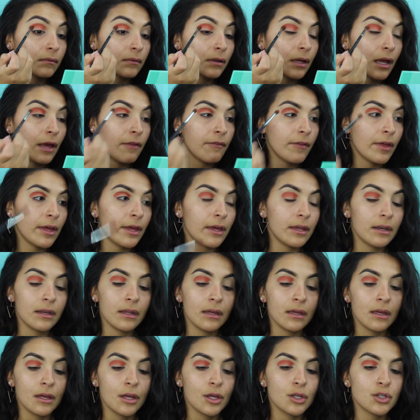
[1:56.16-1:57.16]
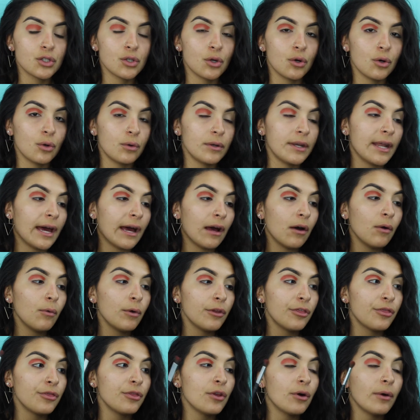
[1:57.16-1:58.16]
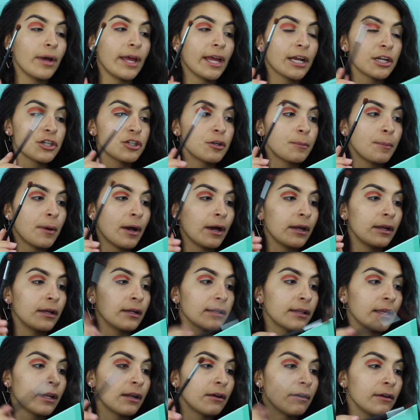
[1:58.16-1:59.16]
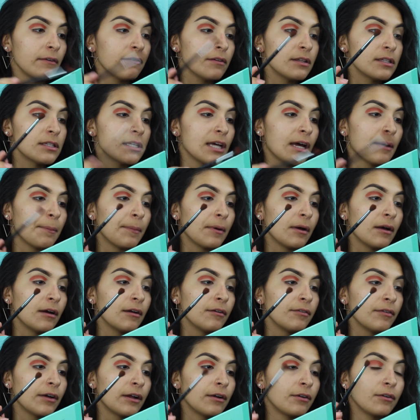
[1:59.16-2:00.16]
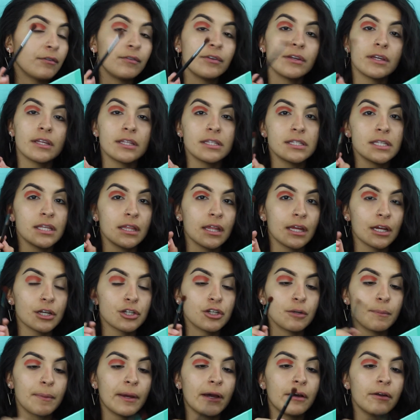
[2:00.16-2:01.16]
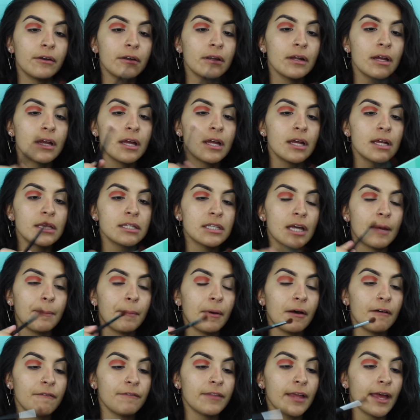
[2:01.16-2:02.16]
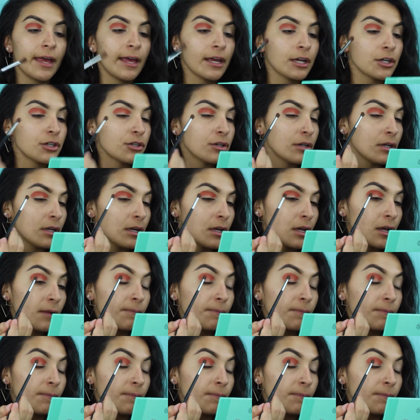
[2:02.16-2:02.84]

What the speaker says: And then, so now with no extra product, and I'll even tap off, I don't know if you can see the extra powder, tap off the extra.